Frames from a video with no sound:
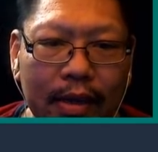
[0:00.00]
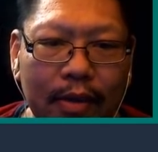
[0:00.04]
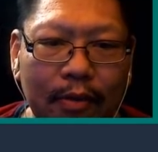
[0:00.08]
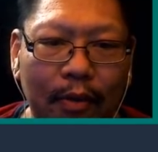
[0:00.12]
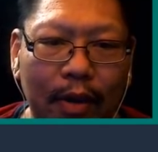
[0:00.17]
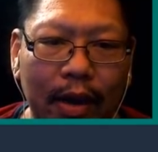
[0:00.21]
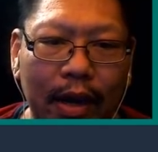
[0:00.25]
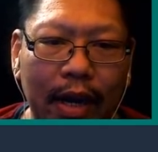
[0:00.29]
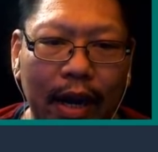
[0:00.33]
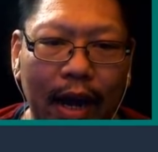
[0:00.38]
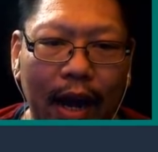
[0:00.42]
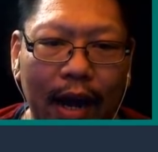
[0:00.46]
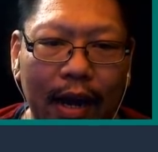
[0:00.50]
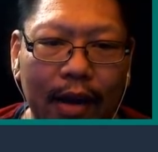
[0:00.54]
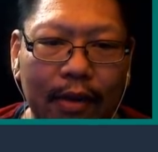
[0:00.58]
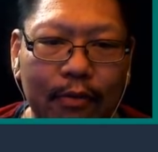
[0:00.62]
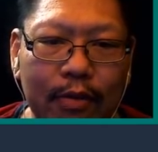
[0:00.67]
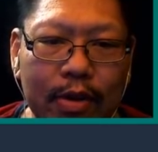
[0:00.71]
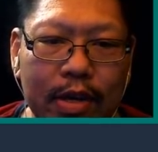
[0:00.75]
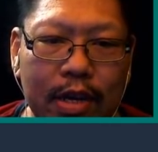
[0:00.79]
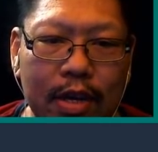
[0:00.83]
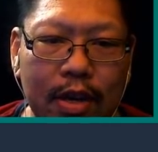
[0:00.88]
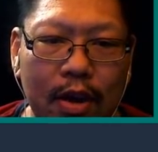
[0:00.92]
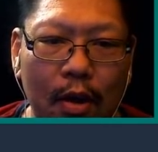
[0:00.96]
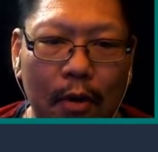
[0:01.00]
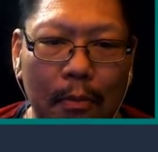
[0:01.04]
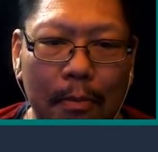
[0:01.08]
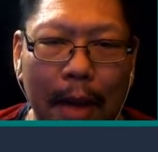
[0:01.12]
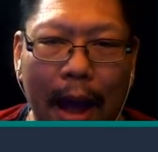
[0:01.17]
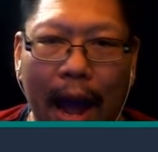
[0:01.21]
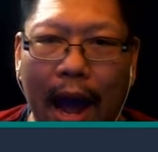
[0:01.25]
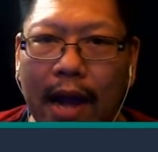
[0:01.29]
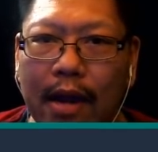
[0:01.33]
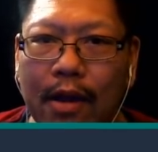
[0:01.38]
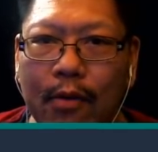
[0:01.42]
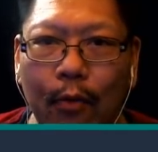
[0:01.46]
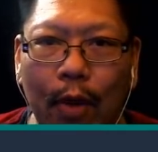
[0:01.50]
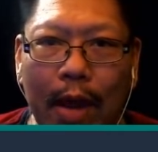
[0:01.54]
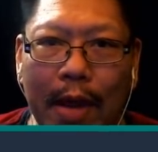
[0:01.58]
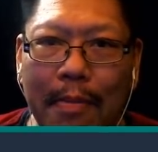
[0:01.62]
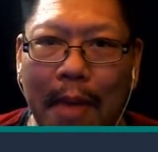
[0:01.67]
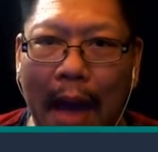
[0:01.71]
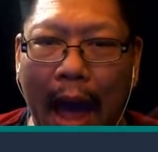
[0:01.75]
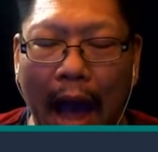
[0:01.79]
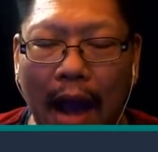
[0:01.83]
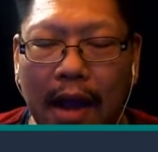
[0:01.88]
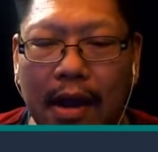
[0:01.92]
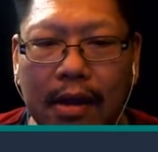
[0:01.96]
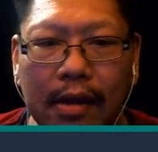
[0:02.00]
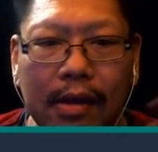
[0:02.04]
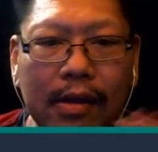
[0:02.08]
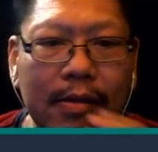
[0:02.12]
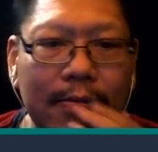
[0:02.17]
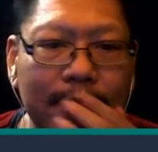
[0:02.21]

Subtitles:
Why not? We could go back, way back.